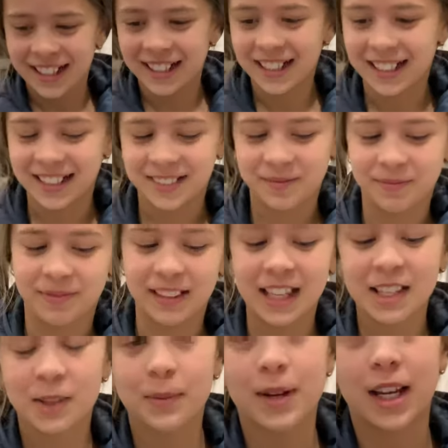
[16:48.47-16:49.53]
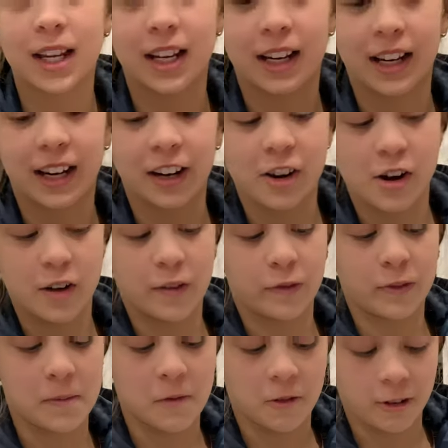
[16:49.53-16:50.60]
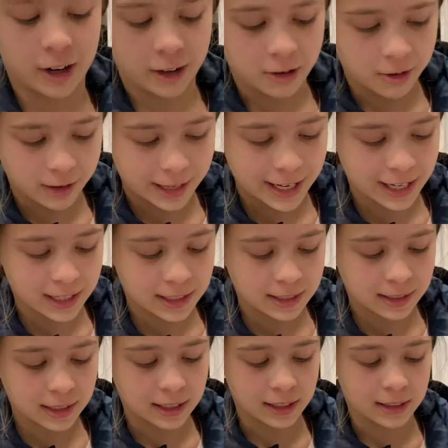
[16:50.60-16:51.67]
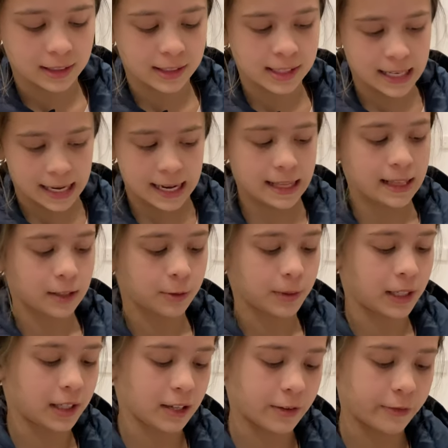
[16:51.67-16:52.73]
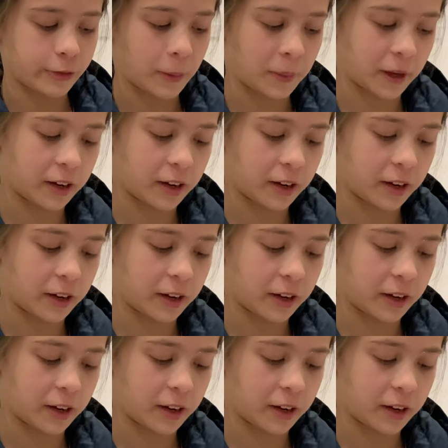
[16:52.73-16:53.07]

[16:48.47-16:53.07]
Um, this one I got from Critical Hit in the city. This one isn't from the